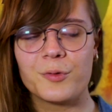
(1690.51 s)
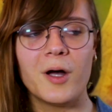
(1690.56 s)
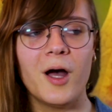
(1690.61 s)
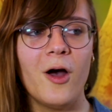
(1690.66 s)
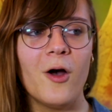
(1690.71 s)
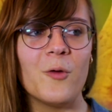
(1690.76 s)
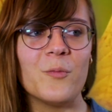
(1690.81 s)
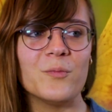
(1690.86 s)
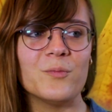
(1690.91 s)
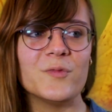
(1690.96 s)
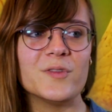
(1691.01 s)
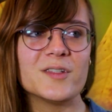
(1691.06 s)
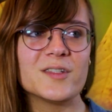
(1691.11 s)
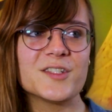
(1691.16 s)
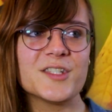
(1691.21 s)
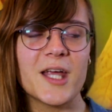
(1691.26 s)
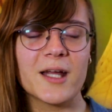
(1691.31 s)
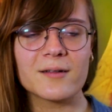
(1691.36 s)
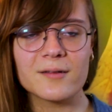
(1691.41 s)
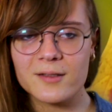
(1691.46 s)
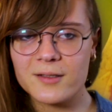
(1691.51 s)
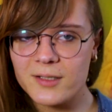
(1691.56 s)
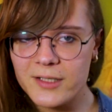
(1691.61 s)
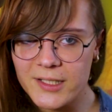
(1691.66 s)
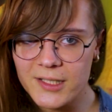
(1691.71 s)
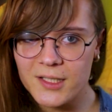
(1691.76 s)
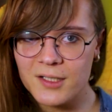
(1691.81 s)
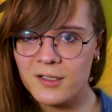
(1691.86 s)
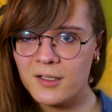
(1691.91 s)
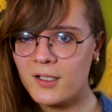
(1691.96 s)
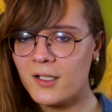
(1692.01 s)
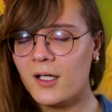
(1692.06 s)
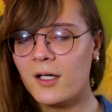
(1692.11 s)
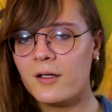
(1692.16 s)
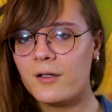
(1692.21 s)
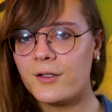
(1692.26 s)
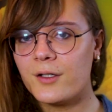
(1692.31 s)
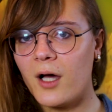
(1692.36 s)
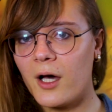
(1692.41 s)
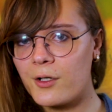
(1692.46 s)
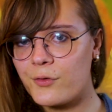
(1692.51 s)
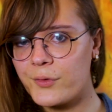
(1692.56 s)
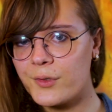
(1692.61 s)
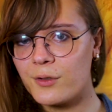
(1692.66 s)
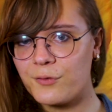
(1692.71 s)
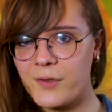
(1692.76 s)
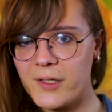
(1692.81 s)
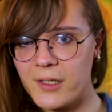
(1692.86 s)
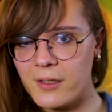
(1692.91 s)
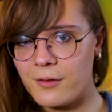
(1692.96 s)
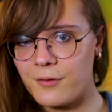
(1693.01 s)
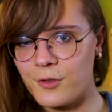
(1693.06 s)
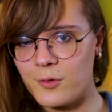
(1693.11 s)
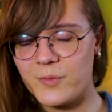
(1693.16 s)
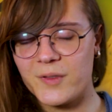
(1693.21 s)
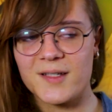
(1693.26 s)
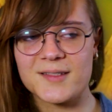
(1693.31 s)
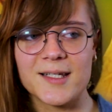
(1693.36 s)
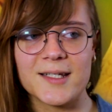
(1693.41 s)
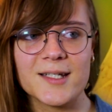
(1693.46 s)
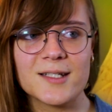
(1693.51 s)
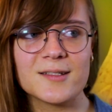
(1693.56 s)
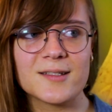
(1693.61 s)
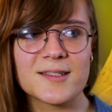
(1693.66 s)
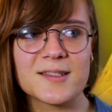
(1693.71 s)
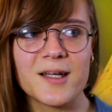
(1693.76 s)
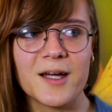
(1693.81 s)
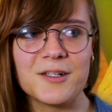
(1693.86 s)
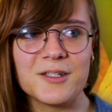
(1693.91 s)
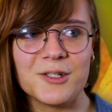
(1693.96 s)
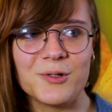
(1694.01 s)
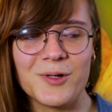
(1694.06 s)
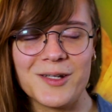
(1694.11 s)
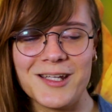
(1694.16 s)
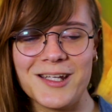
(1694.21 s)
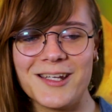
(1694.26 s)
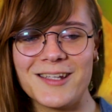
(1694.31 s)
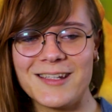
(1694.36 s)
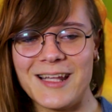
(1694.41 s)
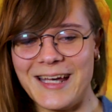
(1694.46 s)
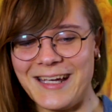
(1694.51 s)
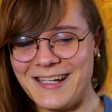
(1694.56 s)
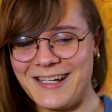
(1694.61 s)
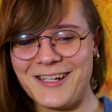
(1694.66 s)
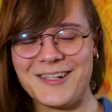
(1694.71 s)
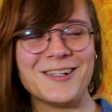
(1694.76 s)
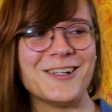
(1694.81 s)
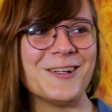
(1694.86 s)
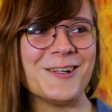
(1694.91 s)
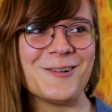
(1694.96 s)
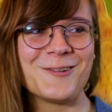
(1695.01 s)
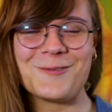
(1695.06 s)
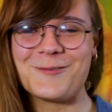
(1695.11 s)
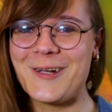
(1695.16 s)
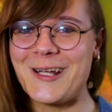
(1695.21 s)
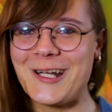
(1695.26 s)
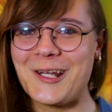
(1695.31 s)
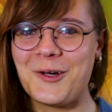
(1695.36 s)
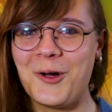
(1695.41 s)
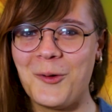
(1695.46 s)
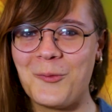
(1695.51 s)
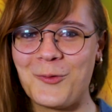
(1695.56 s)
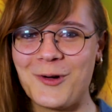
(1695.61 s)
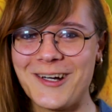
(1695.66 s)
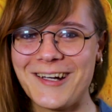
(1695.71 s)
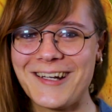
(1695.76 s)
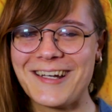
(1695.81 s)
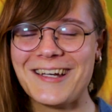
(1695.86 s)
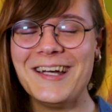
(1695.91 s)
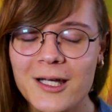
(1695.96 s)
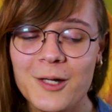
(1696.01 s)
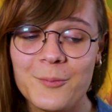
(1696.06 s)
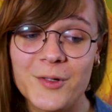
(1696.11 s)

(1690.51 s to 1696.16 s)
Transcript: Um, technically, not a real reading group because I didn't assign you any like reading homework,